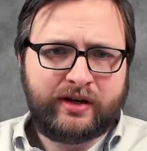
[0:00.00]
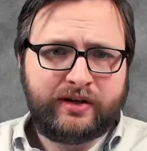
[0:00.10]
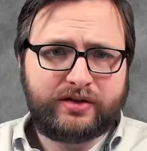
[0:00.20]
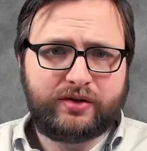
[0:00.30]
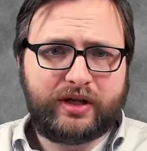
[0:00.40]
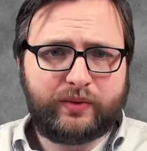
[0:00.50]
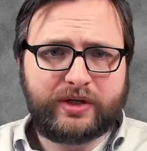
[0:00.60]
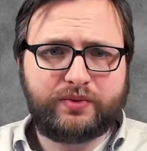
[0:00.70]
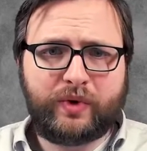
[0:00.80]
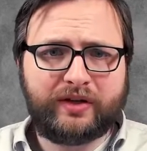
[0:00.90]
so that
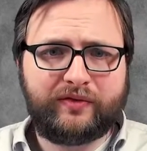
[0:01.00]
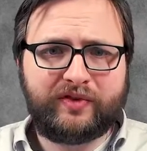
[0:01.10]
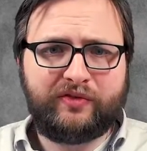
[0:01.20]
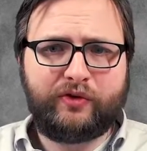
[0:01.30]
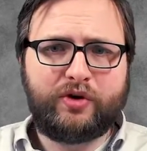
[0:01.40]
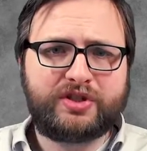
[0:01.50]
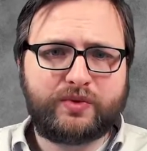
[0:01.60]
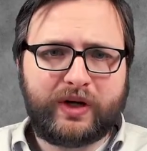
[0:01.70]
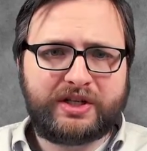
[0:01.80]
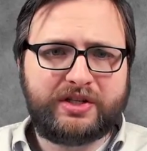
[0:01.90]
was one of the first
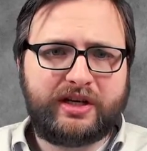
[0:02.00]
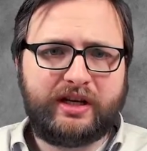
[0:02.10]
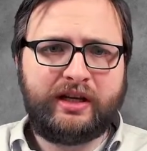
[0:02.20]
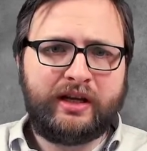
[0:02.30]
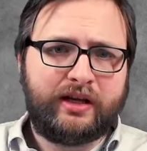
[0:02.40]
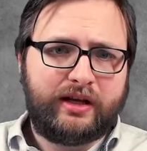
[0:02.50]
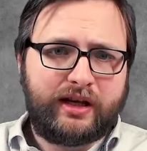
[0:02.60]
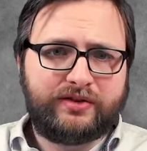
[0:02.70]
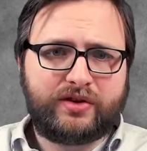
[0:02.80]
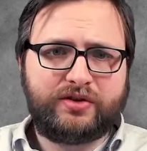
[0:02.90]
watches he
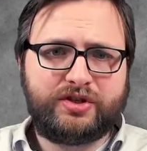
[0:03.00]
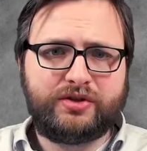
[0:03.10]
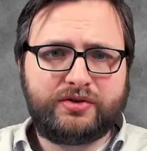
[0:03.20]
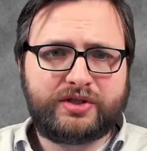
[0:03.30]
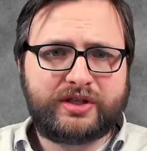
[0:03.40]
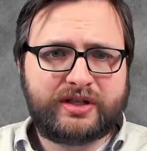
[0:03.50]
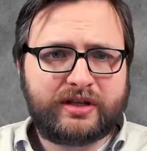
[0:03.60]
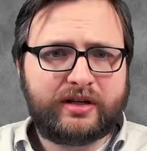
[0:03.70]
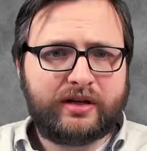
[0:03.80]
introduced